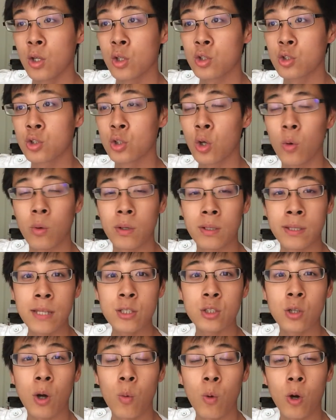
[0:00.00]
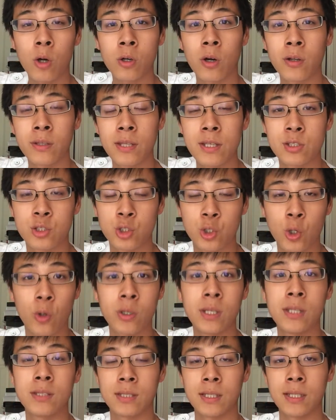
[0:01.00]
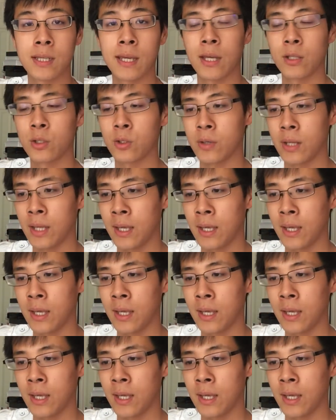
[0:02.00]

So let's all work on this journey together.